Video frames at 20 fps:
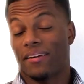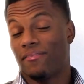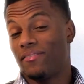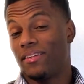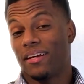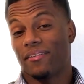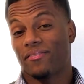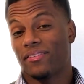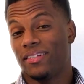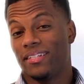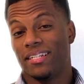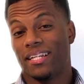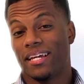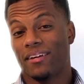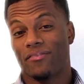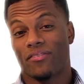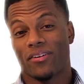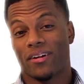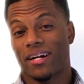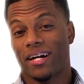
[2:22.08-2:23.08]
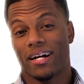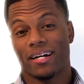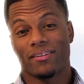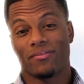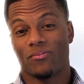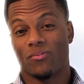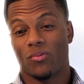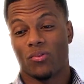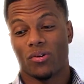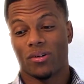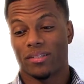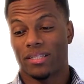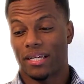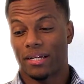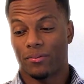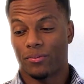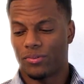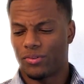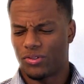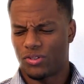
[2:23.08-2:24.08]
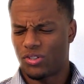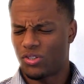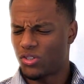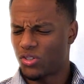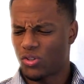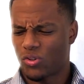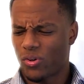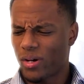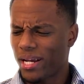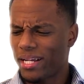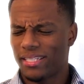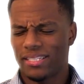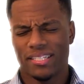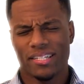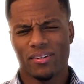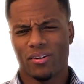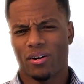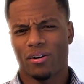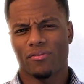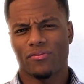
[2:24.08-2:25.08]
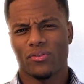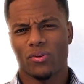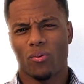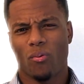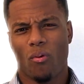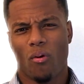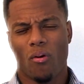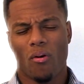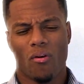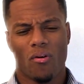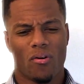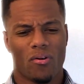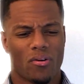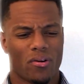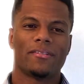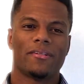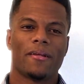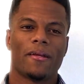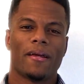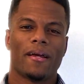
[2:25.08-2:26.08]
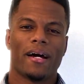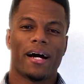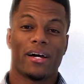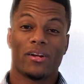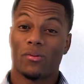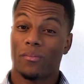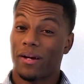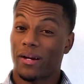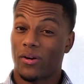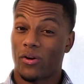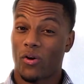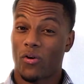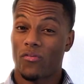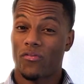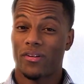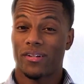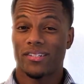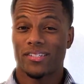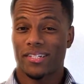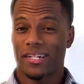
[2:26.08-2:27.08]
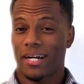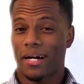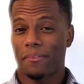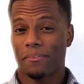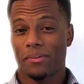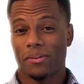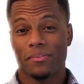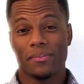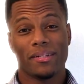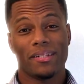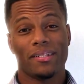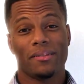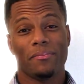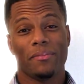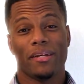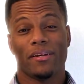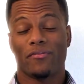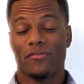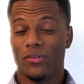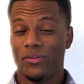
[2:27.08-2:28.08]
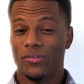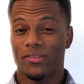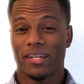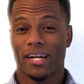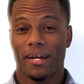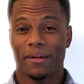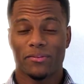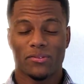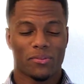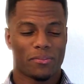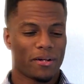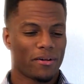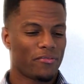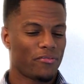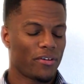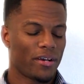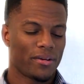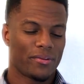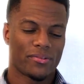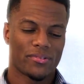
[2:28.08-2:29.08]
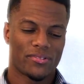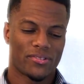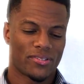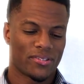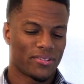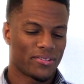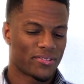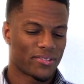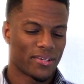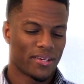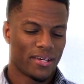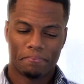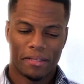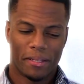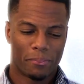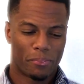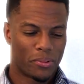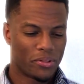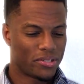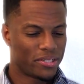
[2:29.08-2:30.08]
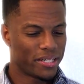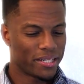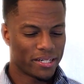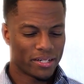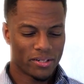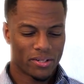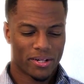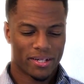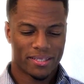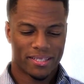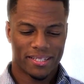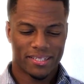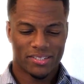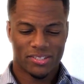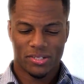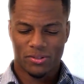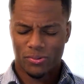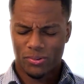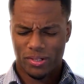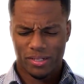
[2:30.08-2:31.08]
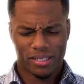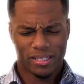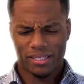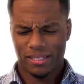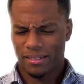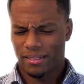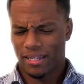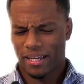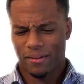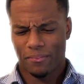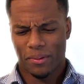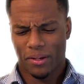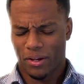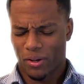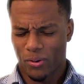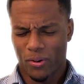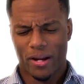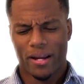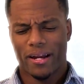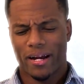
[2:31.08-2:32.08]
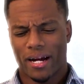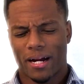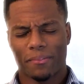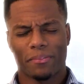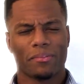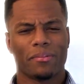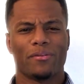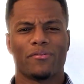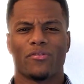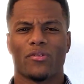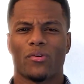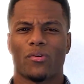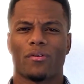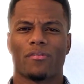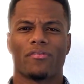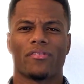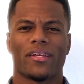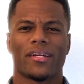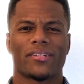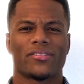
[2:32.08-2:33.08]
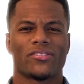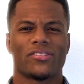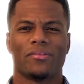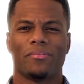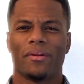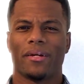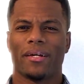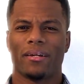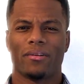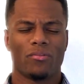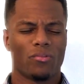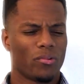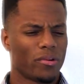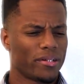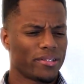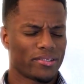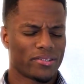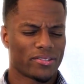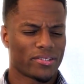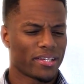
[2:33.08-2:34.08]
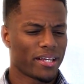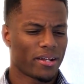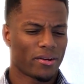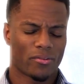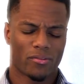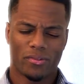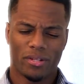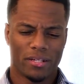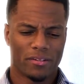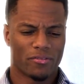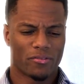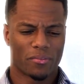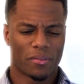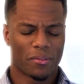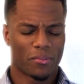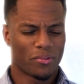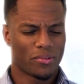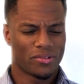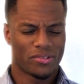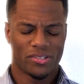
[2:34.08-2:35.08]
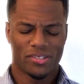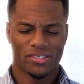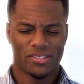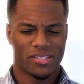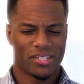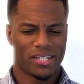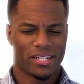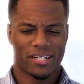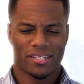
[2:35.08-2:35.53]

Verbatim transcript: I've definitely never gotten one that was just crazy off the wall. I know my girlfriend has complimented me a few times on my fragrances. In particular, I think she really gave me a great compliment for Reflection Man once. I don't even remember what she said.